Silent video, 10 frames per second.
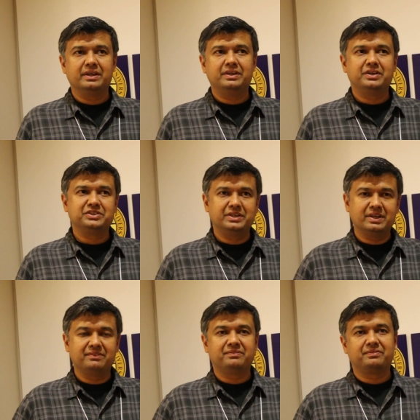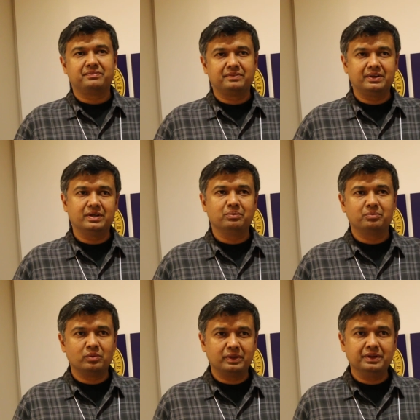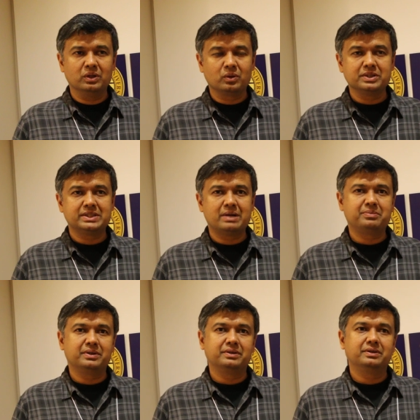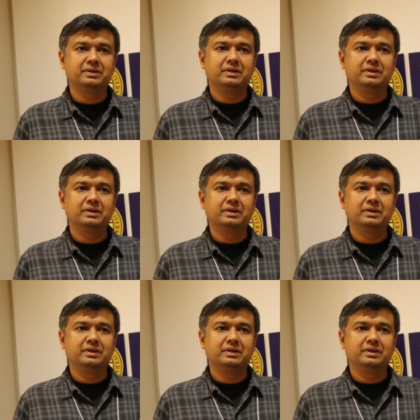there is enough, you know, in the local chapter